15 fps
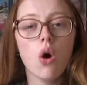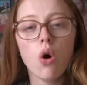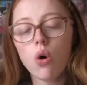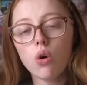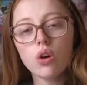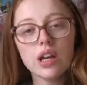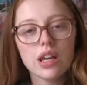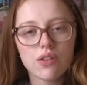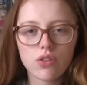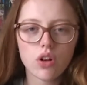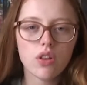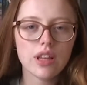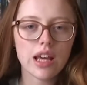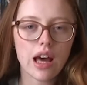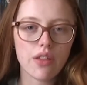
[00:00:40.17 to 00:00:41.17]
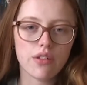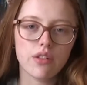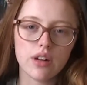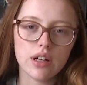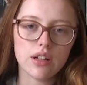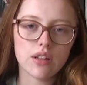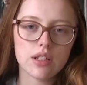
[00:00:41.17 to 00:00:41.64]
Or even on the other
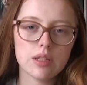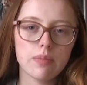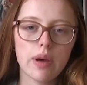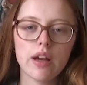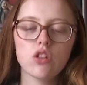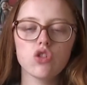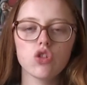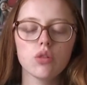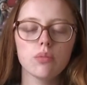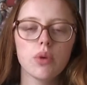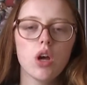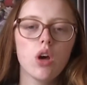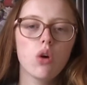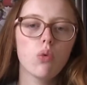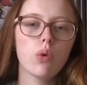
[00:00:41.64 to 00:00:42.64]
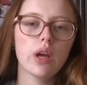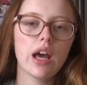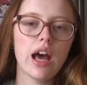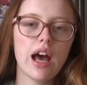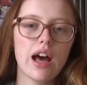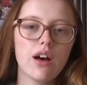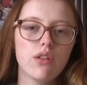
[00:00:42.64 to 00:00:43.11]
end of the spectrum, we
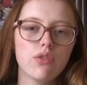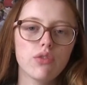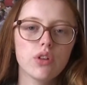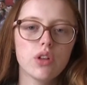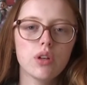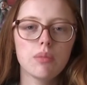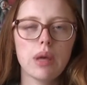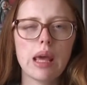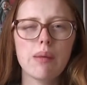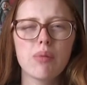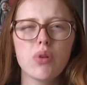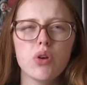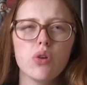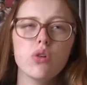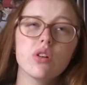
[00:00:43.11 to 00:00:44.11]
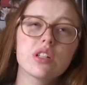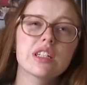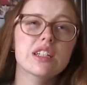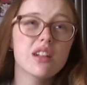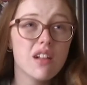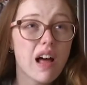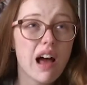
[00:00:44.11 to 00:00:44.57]
have people who
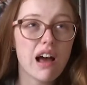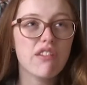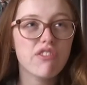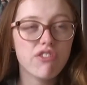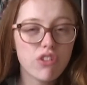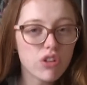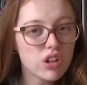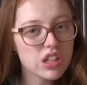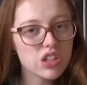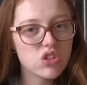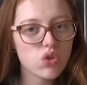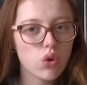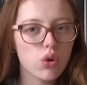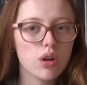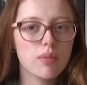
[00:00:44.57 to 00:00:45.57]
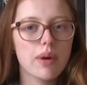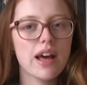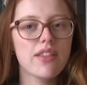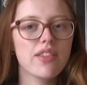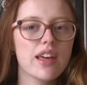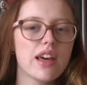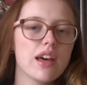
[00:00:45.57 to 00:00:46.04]
still aren't fully sure
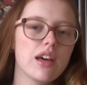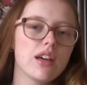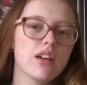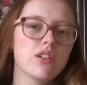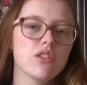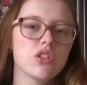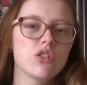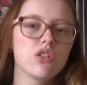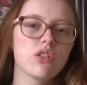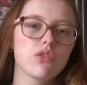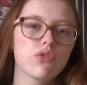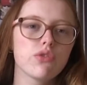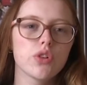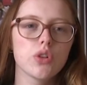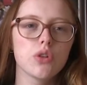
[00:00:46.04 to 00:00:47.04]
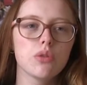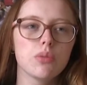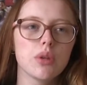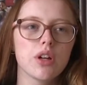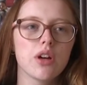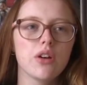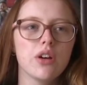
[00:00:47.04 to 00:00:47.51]
about their student film.
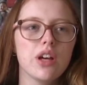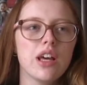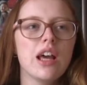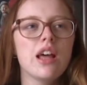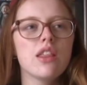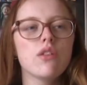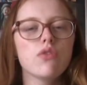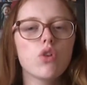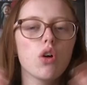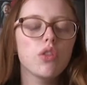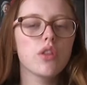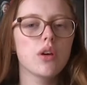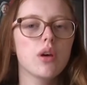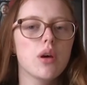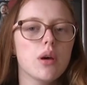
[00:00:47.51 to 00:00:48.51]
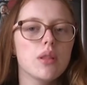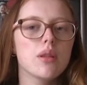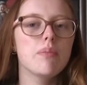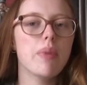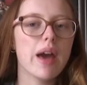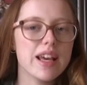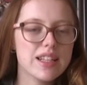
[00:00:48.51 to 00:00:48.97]
You know, they've got the
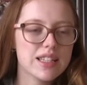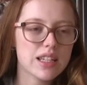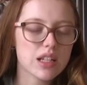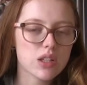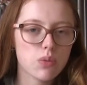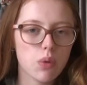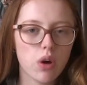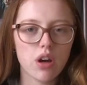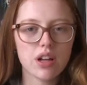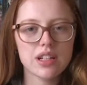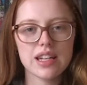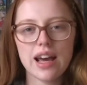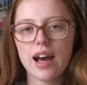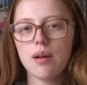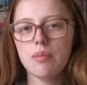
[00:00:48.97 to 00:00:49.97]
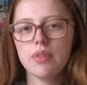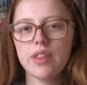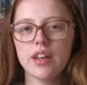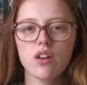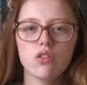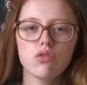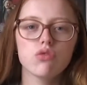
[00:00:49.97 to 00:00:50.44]
basics worked out, but they
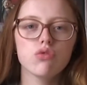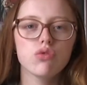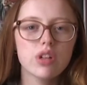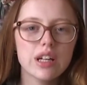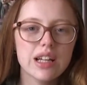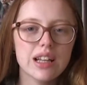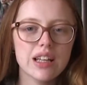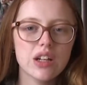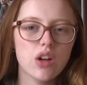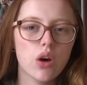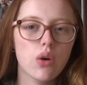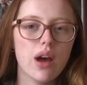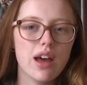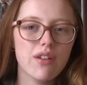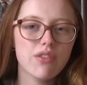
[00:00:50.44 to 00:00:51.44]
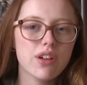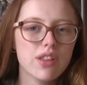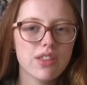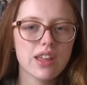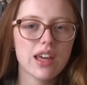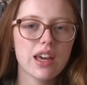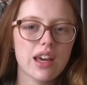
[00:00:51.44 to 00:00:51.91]
don't really know
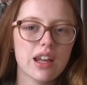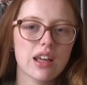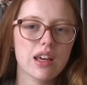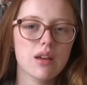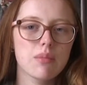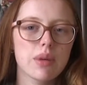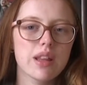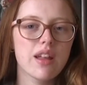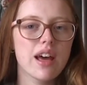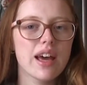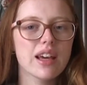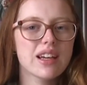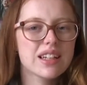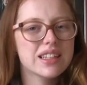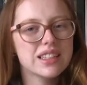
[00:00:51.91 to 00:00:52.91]
everything, and it can be like